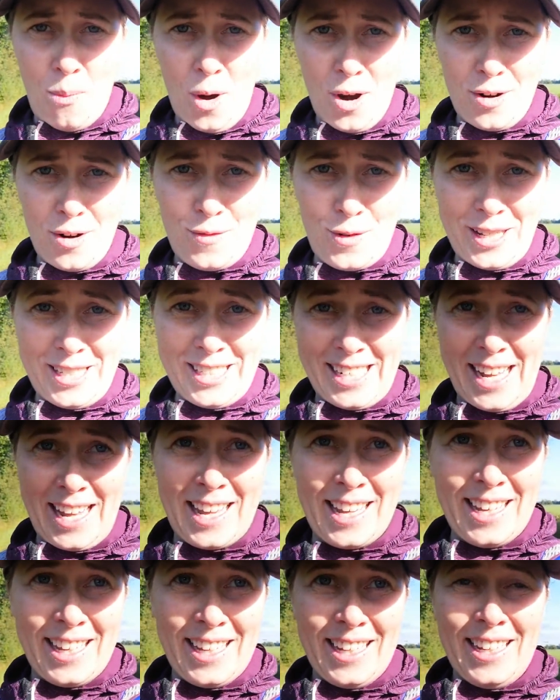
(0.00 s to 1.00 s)
wonderful, isn't
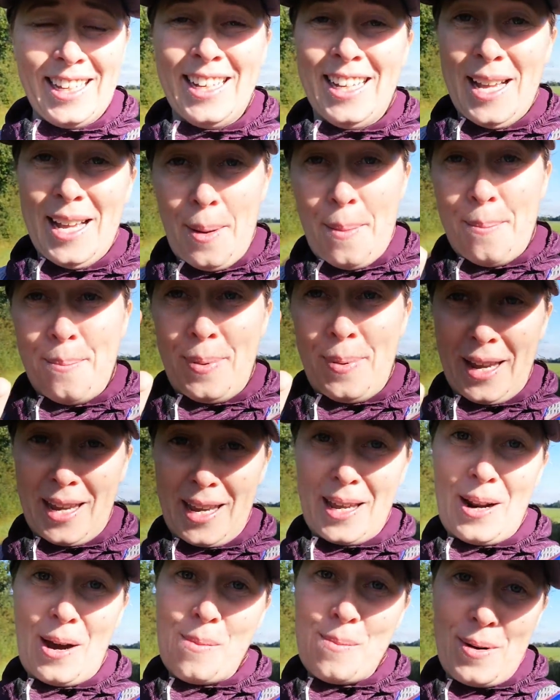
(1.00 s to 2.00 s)
it? Pick
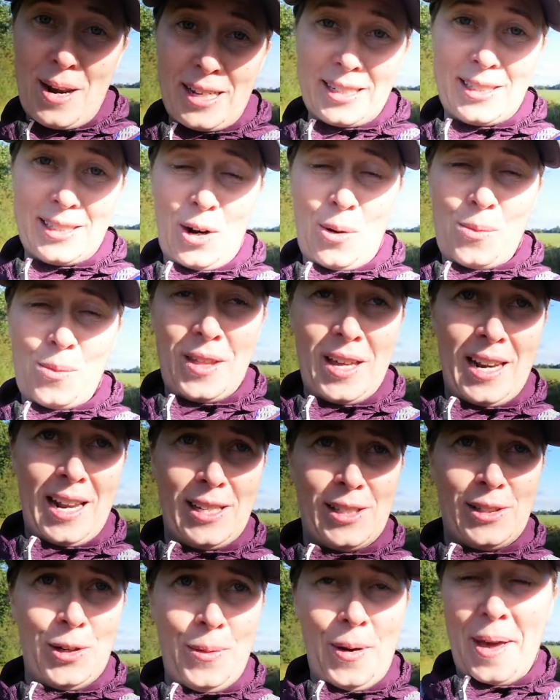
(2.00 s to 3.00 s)
it up, let's get on with it,
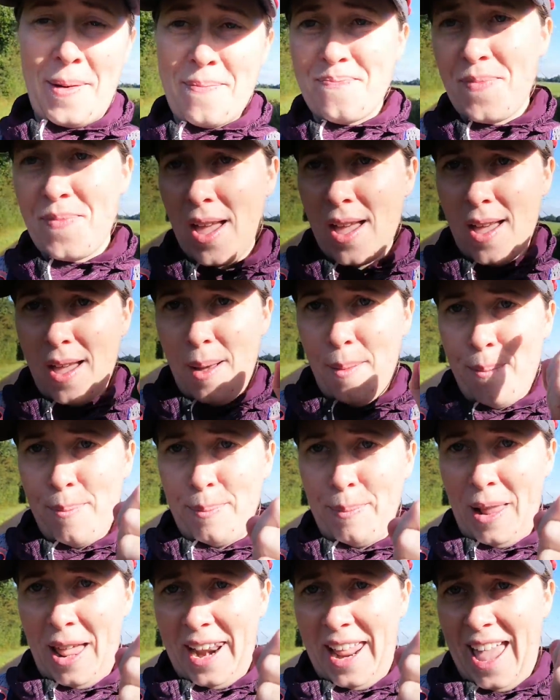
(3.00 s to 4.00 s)
let's do it.
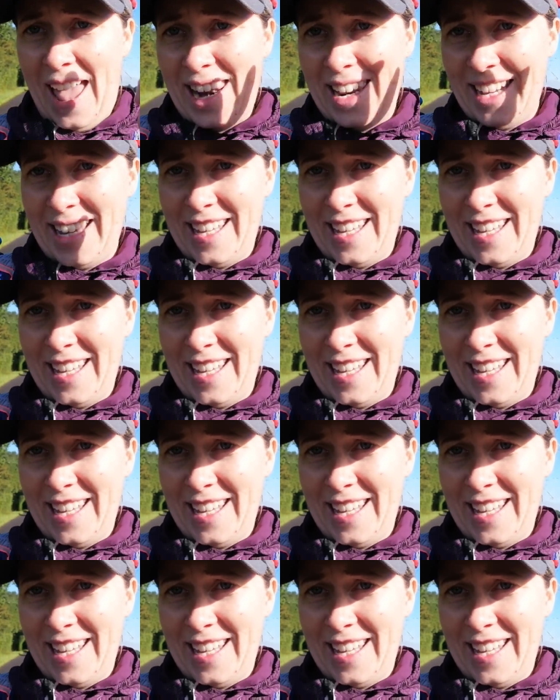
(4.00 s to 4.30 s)
Plan ahead,